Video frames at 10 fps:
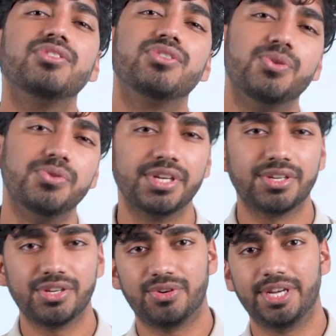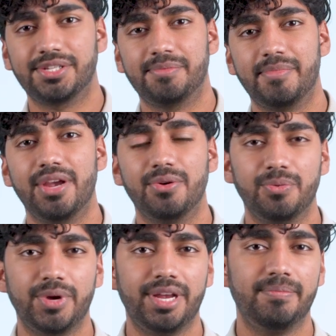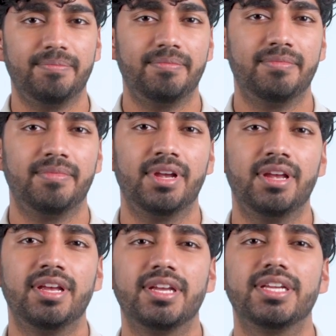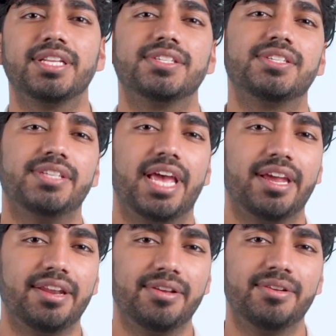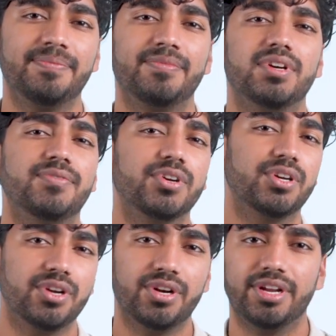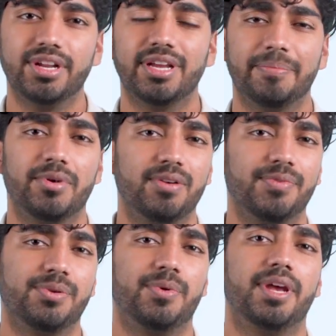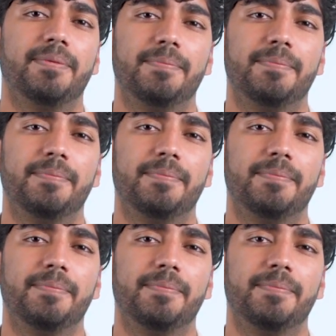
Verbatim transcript: choosing to trust my own way instead of your good and perfect way.